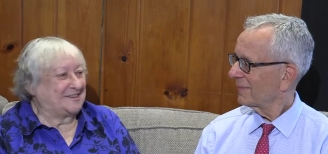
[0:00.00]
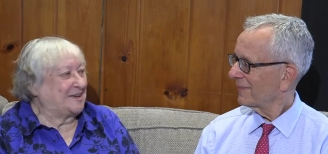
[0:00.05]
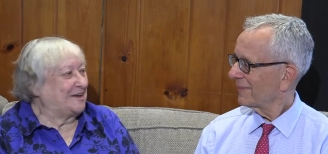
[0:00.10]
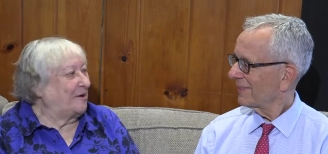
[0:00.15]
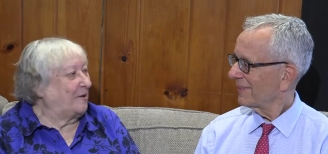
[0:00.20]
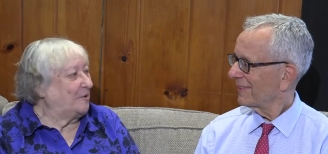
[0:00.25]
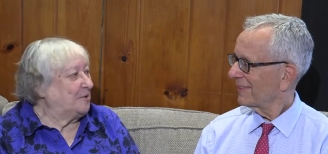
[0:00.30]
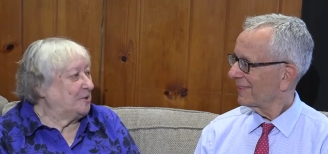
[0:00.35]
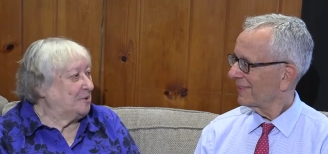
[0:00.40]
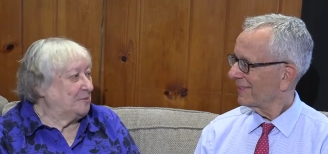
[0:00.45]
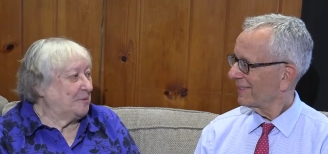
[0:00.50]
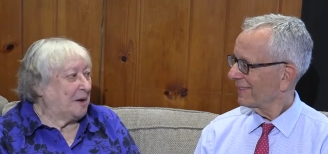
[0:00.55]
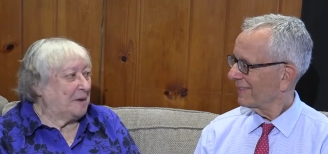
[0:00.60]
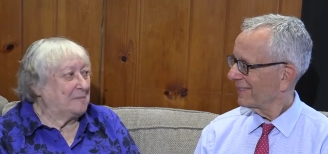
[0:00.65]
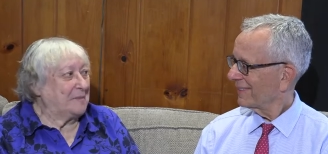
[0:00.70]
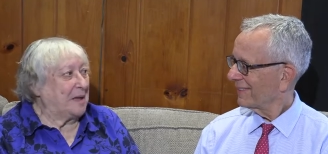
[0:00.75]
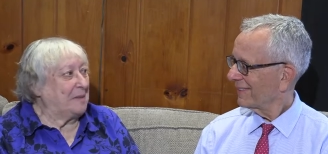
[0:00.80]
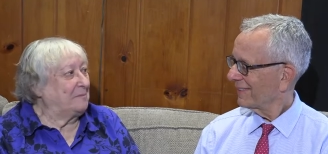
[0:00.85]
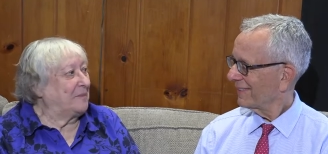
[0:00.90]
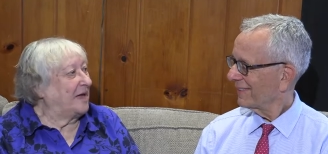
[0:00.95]
Speaker 1: say, "Oh, you are
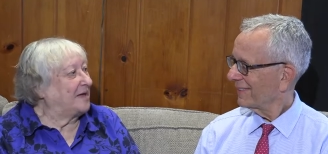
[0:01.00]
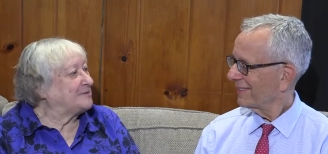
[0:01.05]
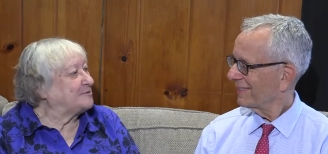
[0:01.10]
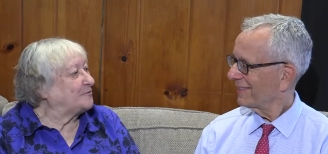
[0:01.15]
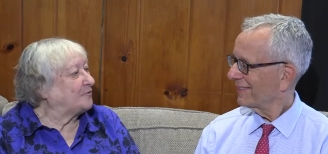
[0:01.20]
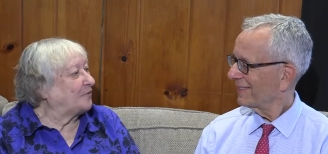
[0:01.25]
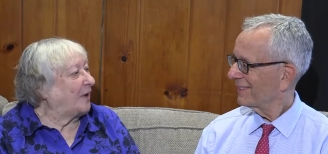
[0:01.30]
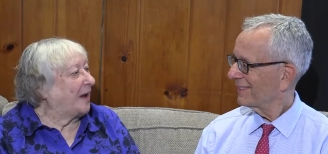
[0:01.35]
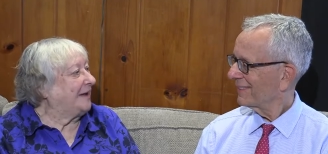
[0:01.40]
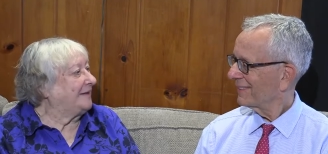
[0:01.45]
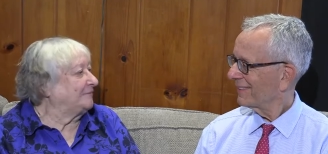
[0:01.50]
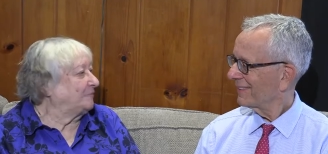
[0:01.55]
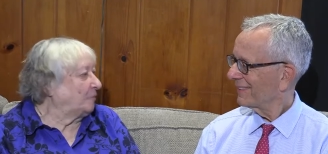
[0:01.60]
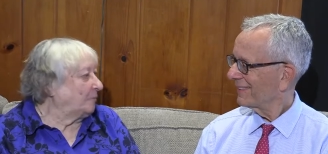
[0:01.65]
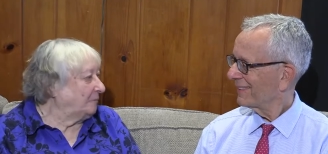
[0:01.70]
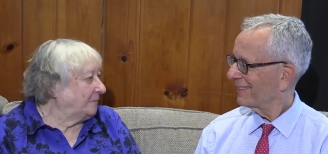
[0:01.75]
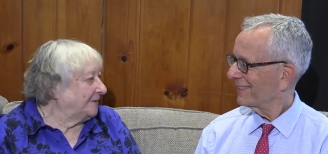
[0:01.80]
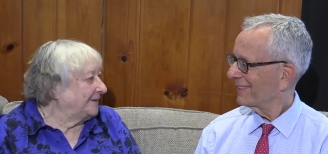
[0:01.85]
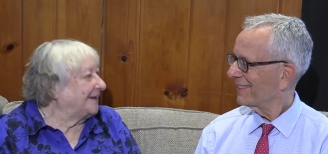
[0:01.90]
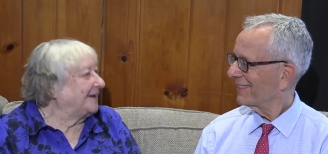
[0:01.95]
my best friend,"
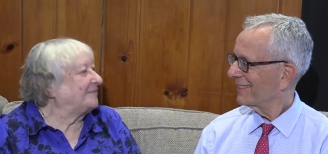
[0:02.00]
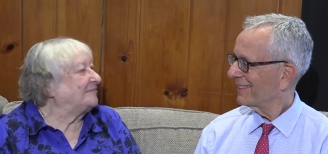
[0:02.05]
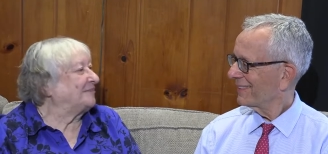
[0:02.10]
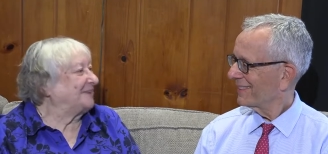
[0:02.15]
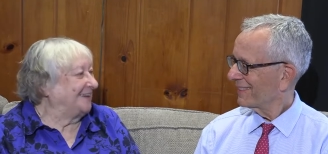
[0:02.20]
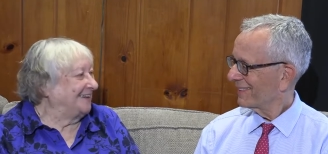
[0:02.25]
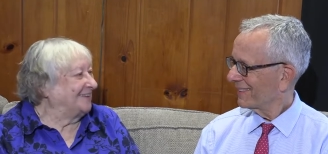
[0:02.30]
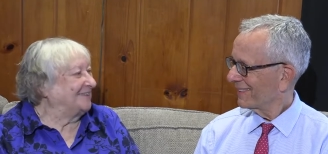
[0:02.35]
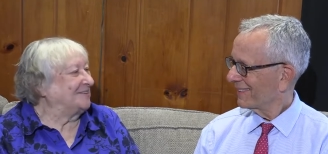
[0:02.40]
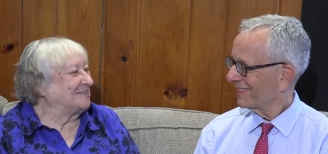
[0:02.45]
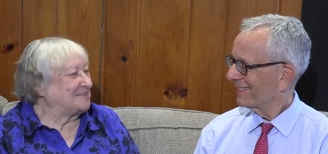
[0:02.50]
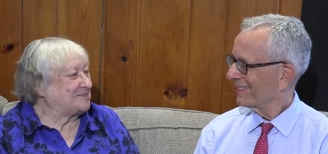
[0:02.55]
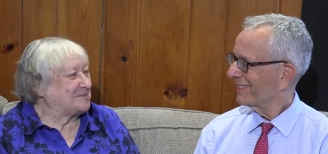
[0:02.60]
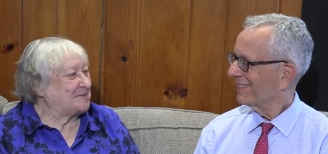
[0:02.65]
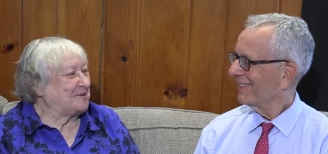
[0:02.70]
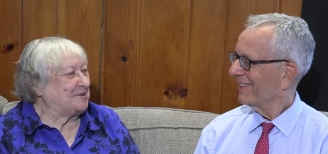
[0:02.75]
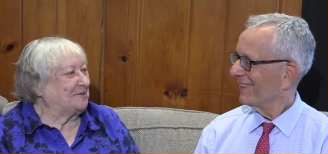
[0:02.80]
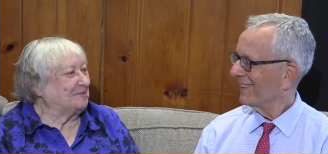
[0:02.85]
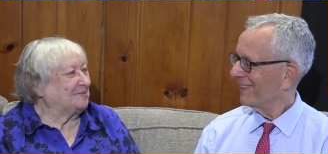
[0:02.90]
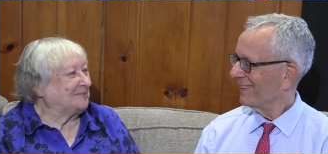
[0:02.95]
or whatever. You know, it's
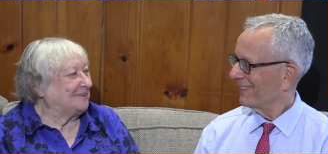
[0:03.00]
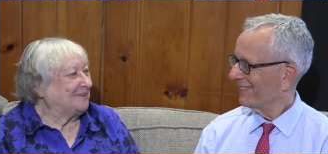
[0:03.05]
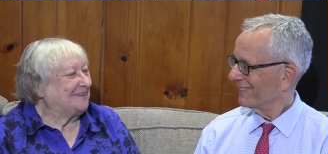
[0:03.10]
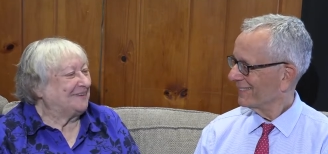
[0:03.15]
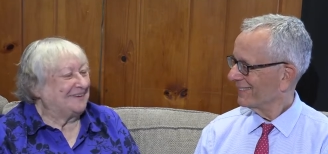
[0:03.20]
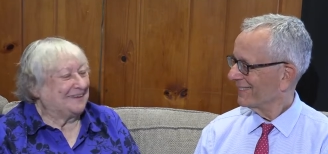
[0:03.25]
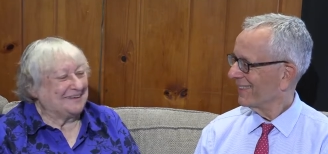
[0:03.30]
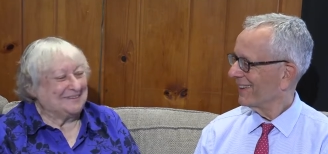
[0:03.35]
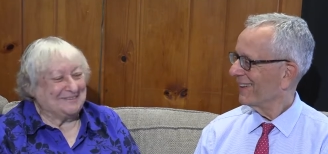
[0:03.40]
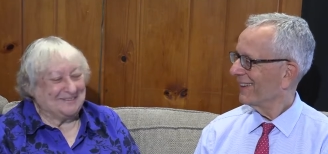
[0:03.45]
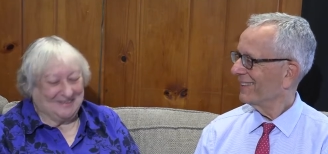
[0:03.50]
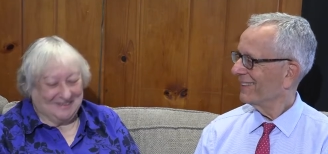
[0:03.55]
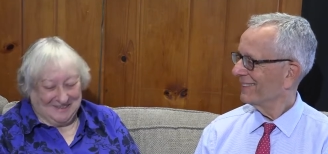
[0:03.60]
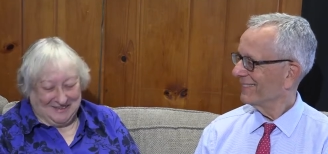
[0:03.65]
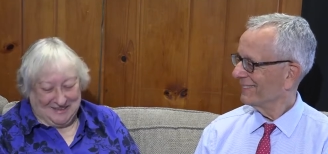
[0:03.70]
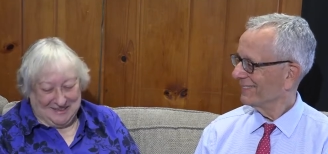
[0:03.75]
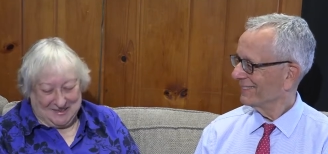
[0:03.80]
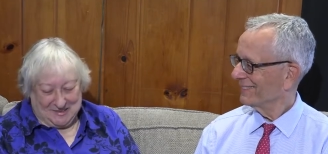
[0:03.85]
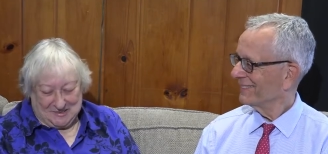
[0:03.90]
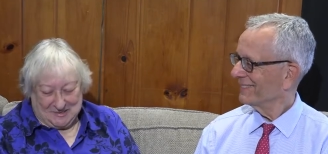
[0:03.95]
cute. Uh -huh. yeah. It
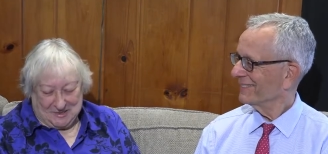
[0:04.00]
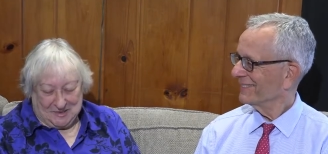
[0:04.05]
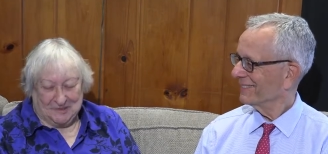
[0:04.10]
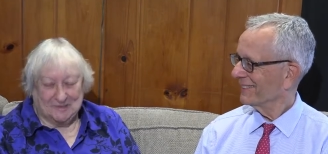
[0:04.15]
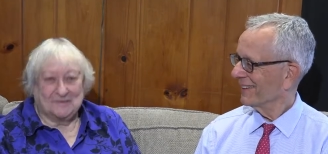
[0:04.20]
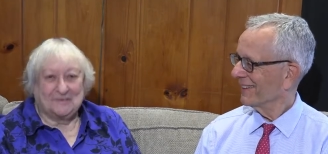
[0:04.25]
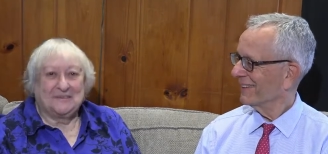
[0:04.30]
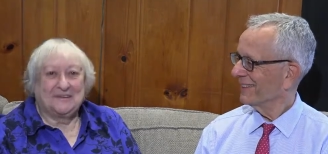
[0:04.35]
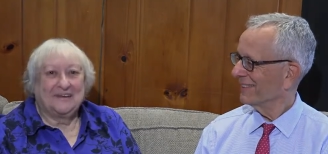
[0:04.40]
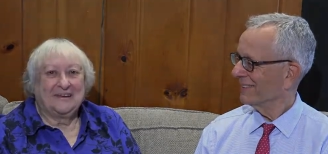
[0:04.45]
really is cute. Yeah,